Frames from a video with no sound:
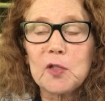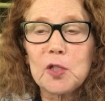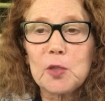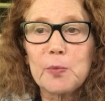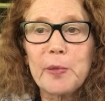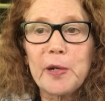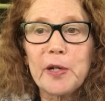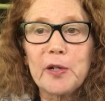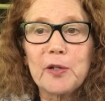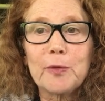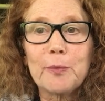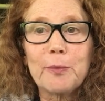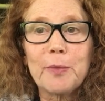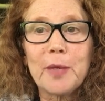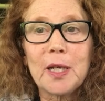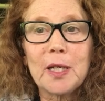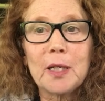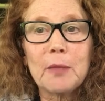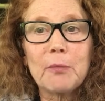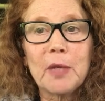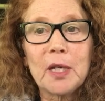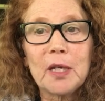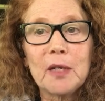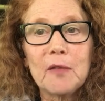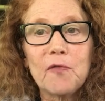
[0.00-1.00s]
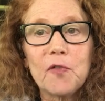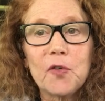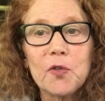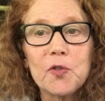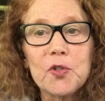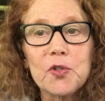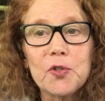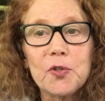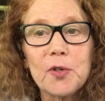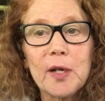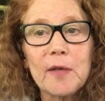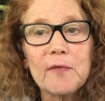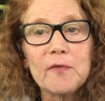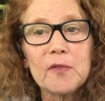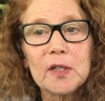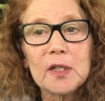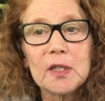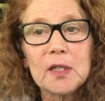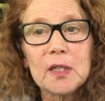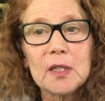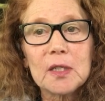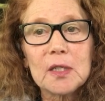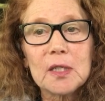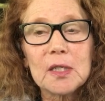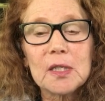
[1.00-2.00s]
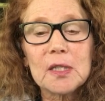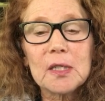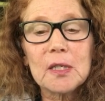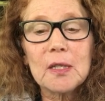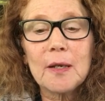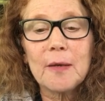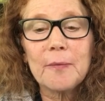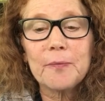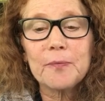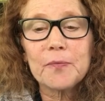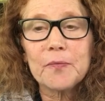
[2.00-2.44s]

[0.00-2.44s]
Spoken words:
inspired many, many future advocates.